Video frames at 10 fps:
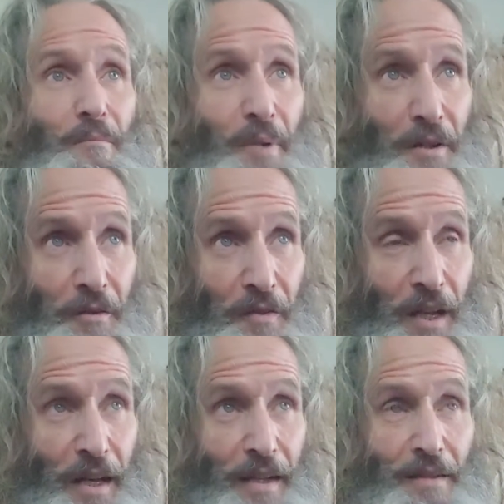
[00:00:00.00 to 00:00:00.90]

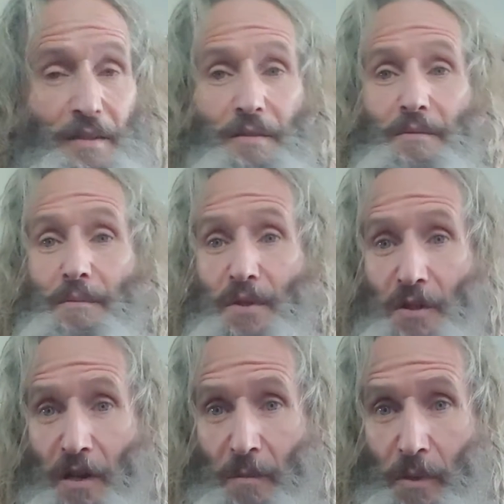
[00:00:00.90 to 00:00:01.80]
butterflies,
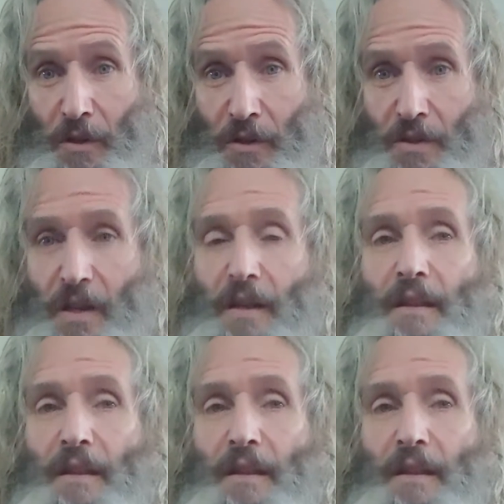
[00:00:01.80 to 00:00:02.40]
songbirds,